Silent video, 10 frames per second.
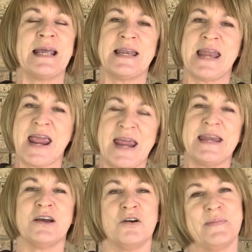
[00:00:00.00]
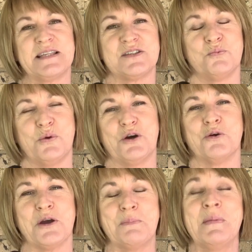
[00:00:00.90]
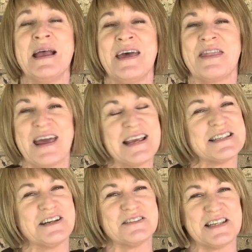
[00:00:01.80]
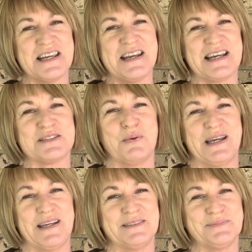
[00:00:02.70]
and any comments are welcome. Thanks, and I'll see you next week.